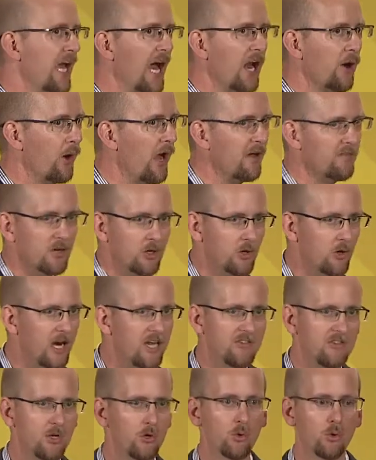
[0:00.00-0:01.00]
I don't have a
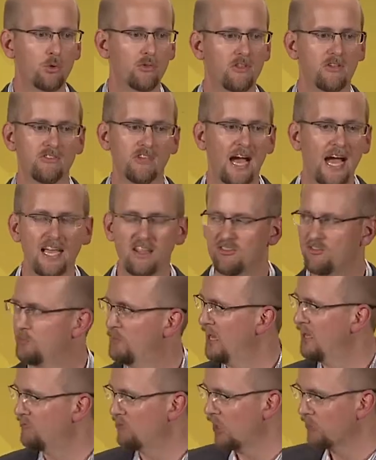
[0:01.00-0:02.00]
crazy cool design
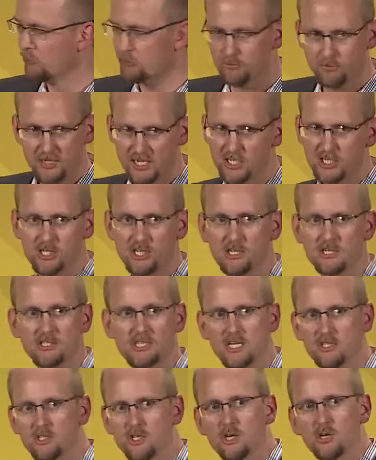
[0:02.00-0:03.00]
space. All those pictures
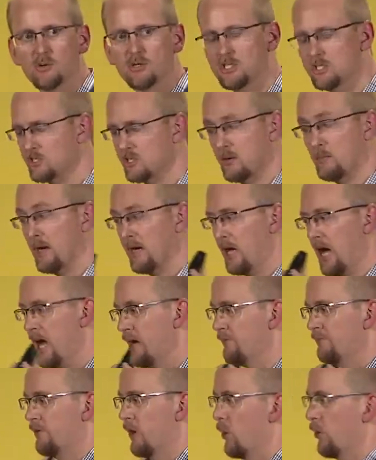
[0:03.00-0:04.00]
I took were just on my
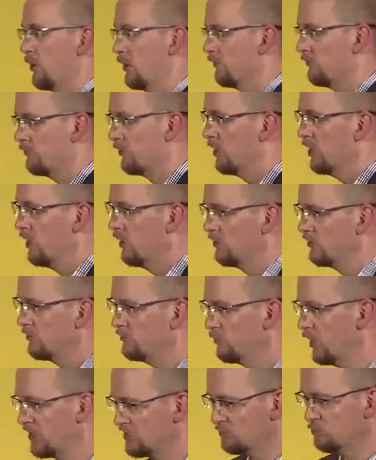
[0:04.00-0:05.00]
iPhone of
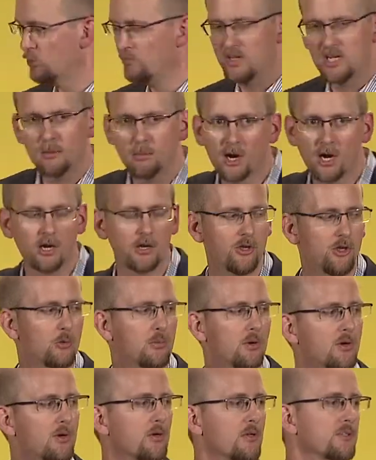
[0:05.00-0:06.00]
us moving apart
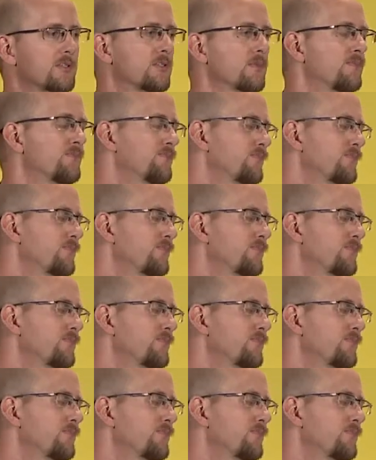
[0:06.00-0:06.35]
cubicles.